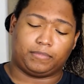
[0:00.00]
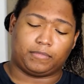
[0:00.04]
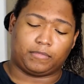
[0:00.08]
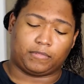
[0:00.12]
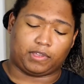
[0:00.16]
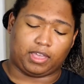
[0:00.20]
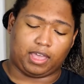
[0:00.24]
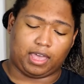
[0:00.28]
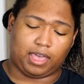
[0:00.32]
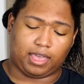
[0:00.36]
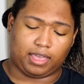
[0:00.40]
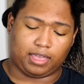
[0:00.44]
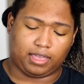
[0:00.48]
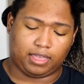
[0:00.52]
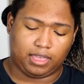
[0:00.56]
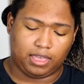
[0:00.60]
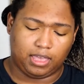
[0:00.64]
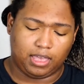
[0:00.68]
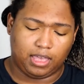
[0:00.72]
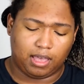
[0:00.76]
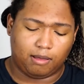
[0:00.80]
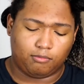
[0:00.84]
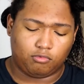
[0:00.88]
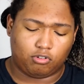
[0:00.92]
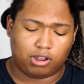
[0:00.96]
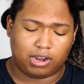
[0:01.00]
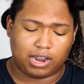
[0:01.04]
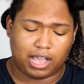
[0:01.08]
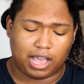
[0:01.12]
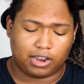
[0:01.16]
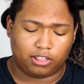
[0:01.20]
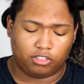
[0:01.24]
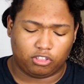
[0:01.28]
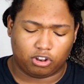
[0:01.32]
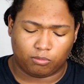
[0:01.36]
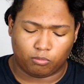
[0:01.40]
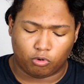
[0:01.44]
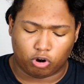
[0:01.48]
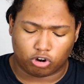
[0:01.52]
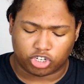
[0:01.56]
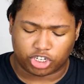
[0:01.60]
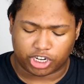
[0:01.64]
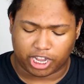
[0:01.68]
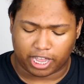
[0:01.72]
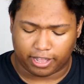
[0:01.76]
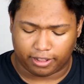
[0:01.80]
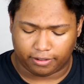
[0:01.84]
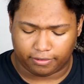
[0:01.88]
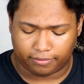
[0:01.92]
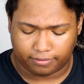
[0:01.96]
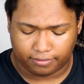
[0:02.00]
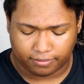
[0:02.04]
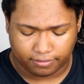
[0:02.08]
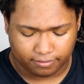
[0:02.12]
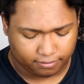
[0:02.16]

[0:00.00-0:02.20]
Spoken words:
Okay. I'm going to add a little more gel.